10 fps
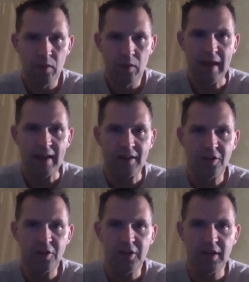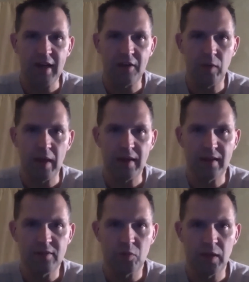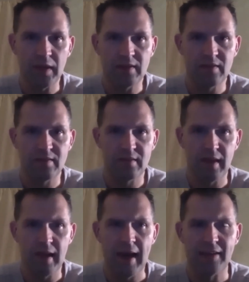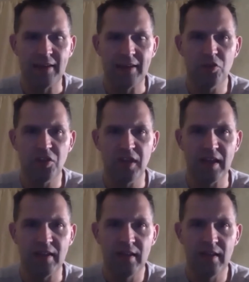Ride on Curlin kind of ran his race. I do think